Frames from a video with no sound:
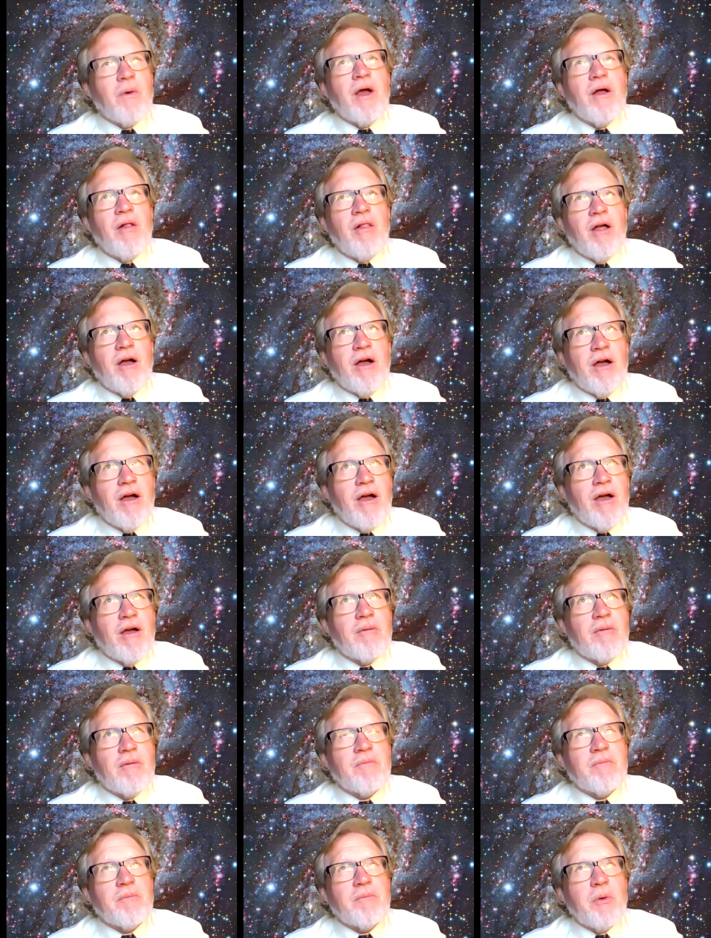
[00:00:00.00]
well,
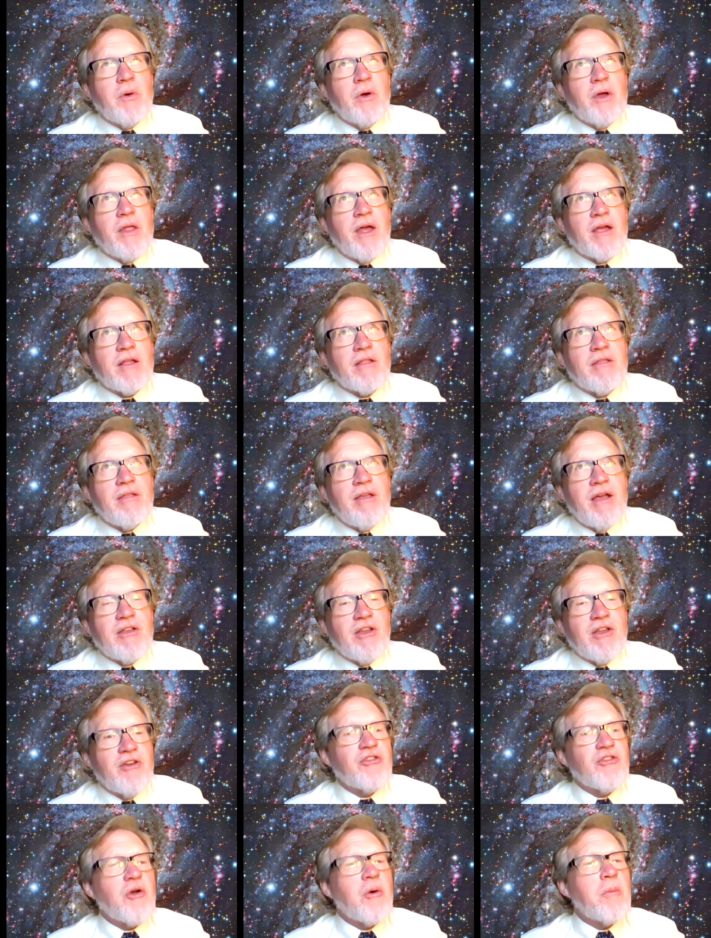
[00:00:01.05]
uh, boy, that, that
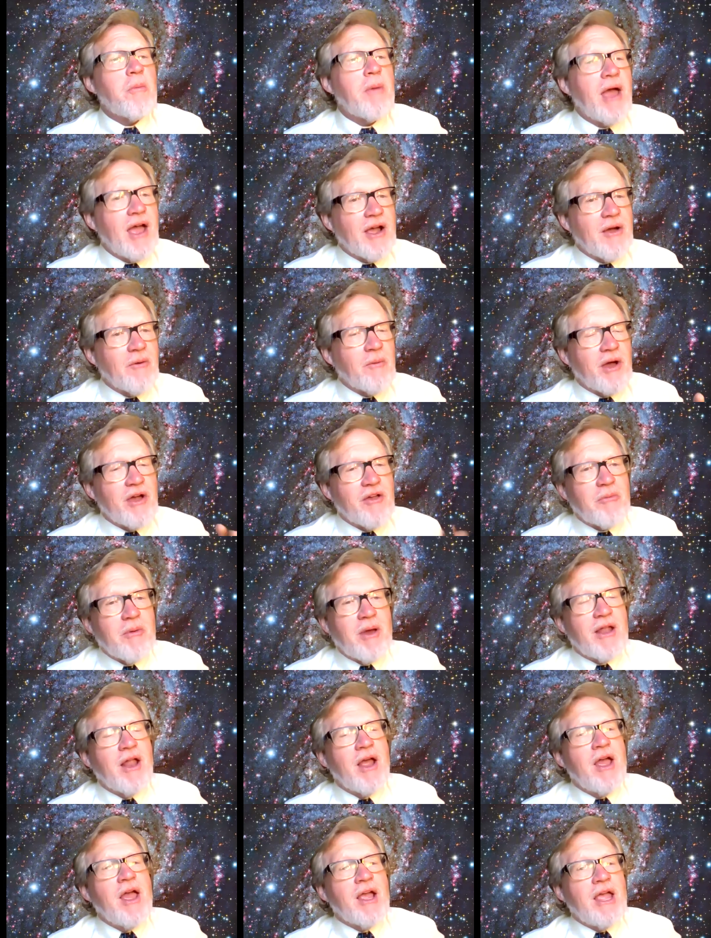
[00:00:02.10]
does go back a ways.
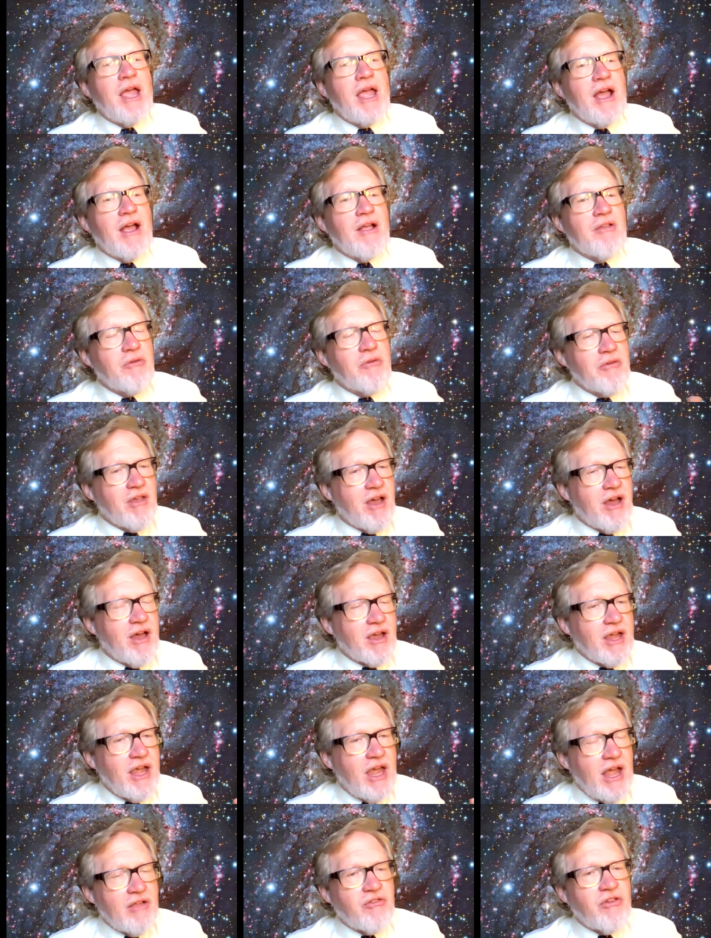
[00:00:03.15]
But Kansas, uh,
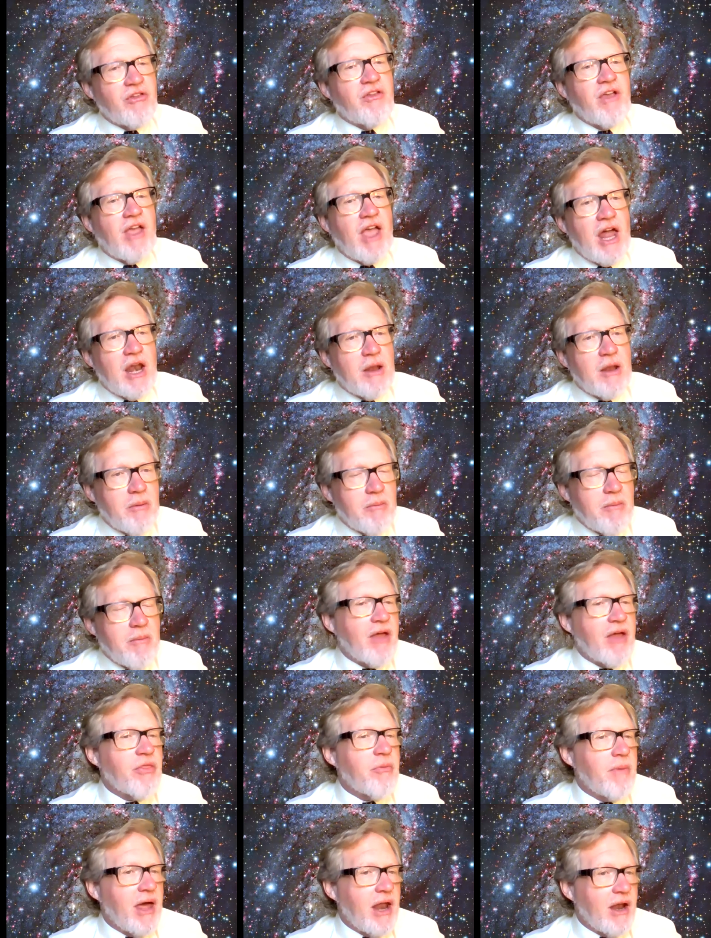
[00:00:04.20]
Kansas Academy of
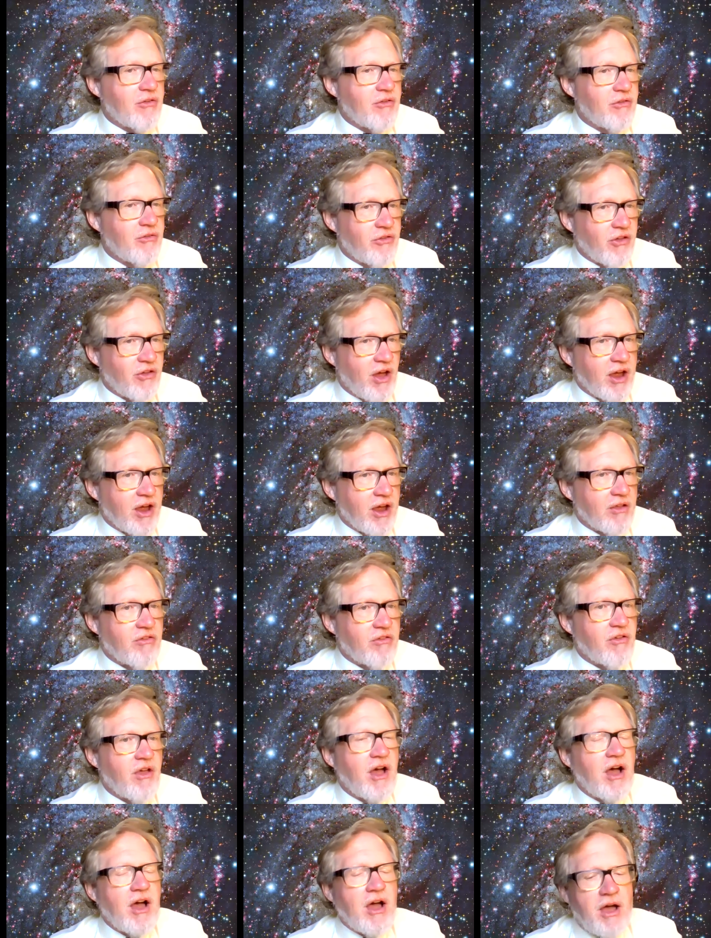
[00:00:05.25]
Mathematics and
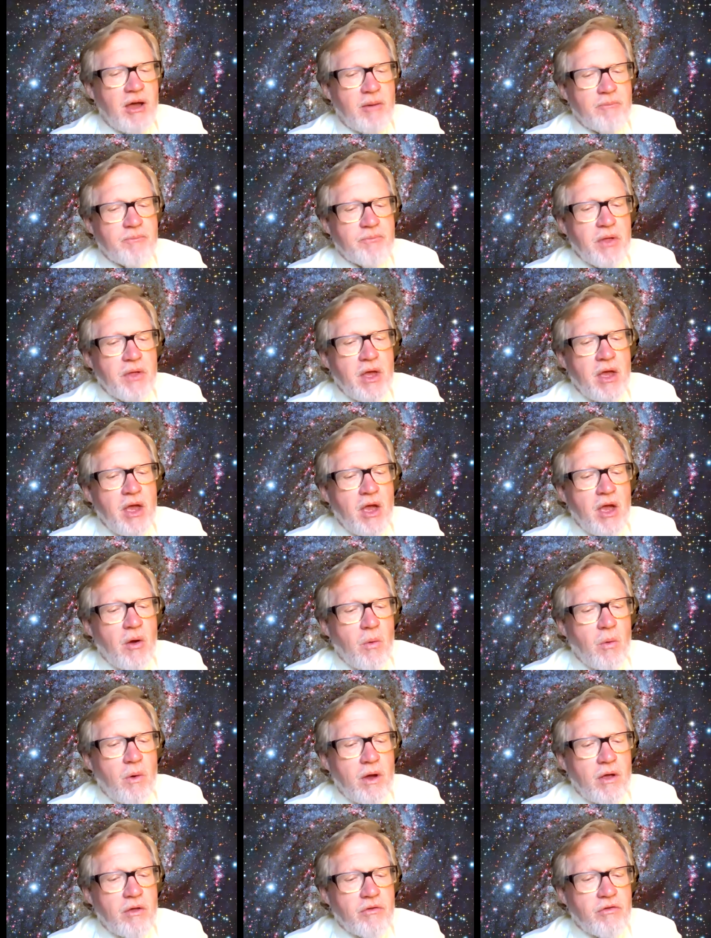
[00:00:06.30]
Science um,
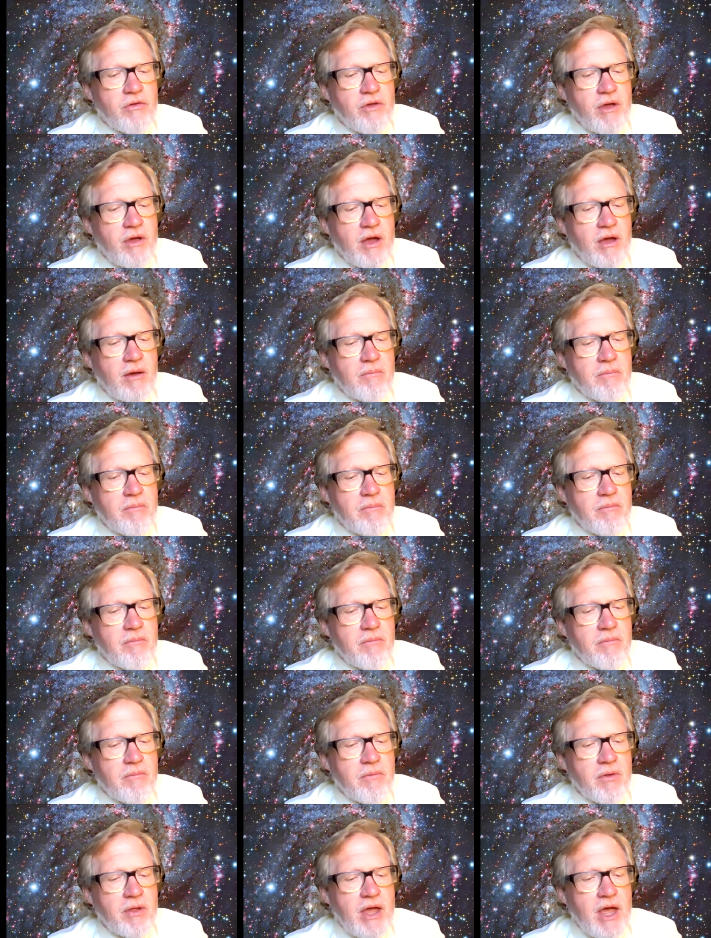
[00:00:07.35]
was uh,
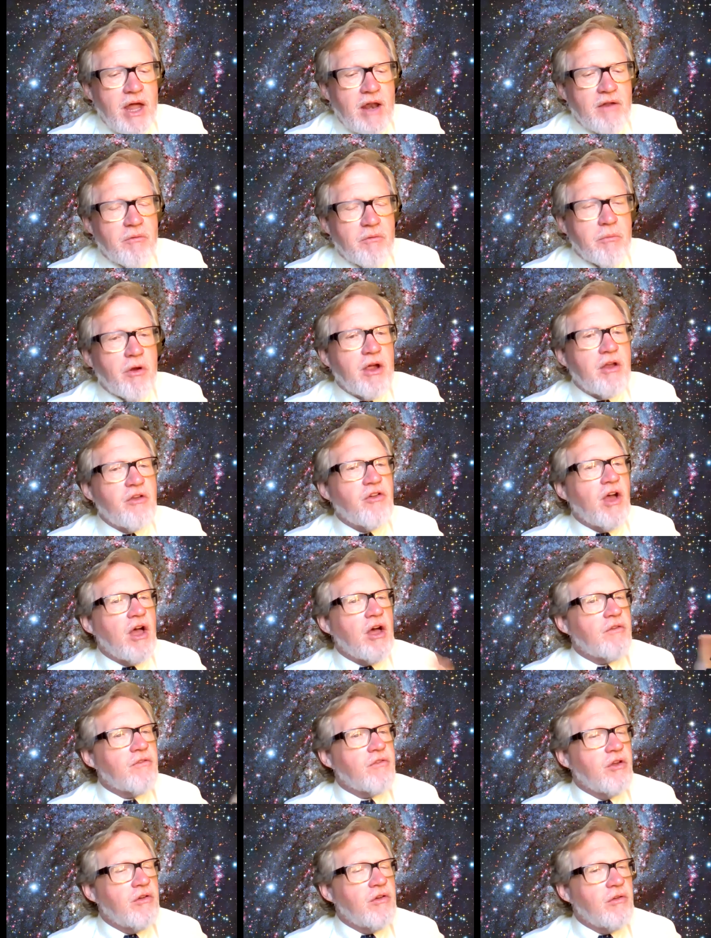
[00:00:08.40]
really kind of the
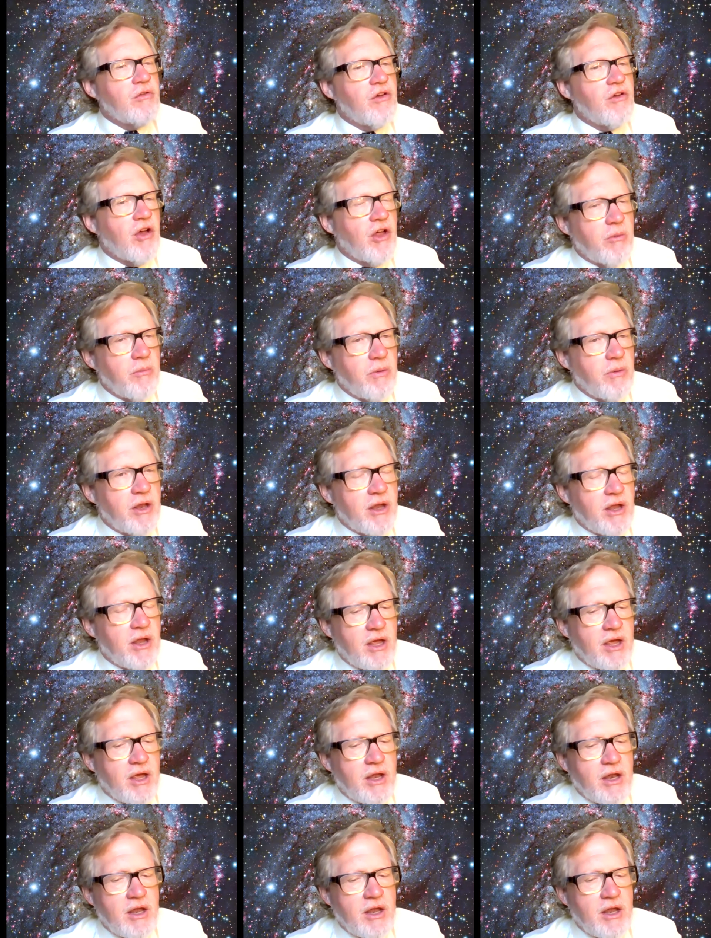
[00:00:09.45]
brainchild of two gentlemen
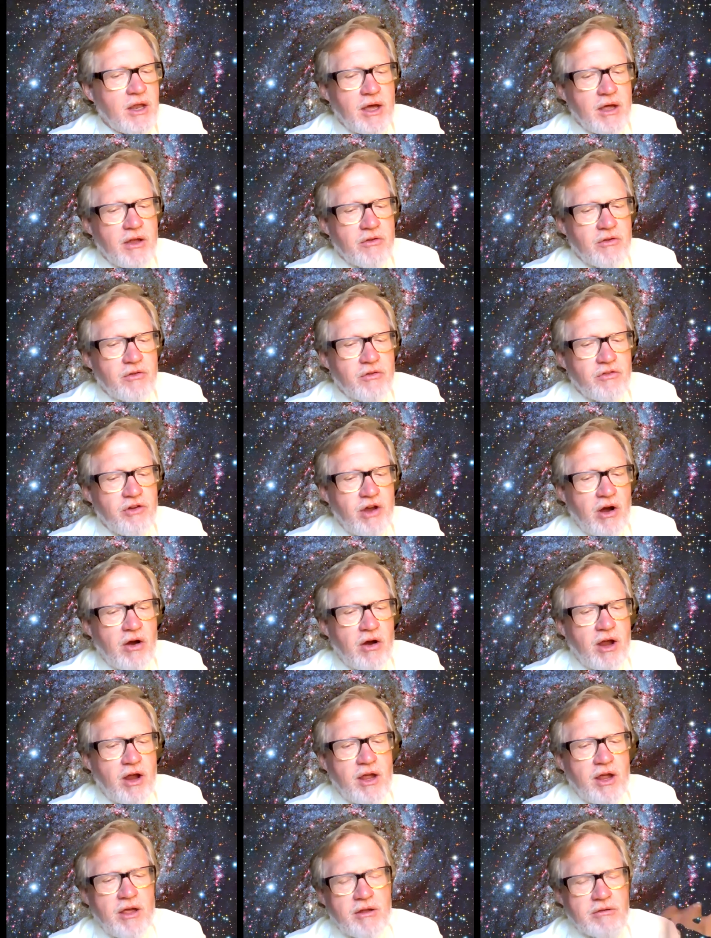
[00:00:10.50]
in uh,
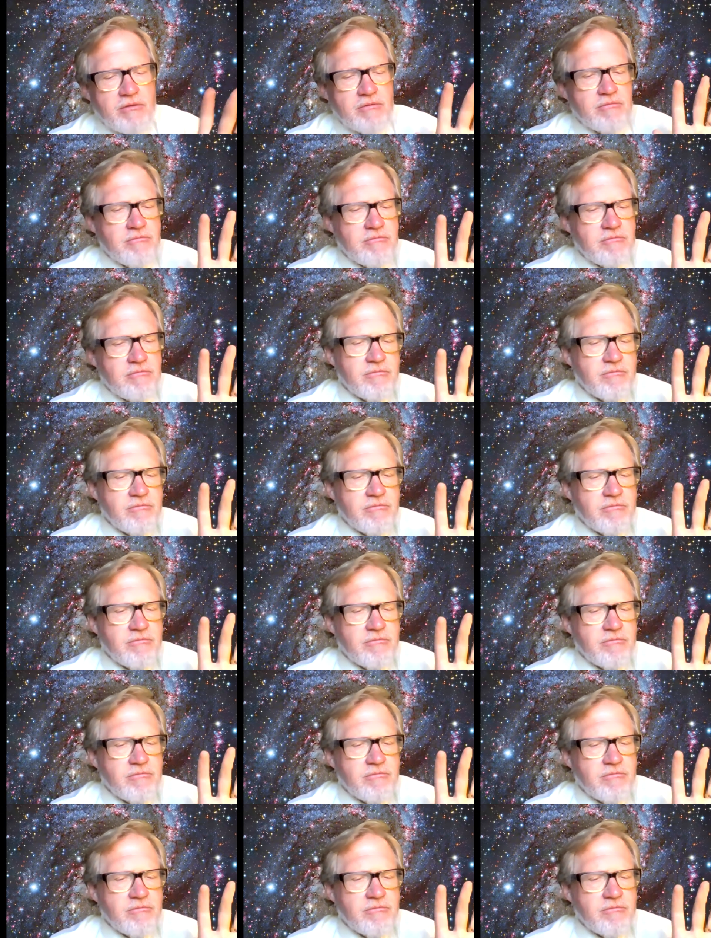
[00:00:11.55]
Jerry and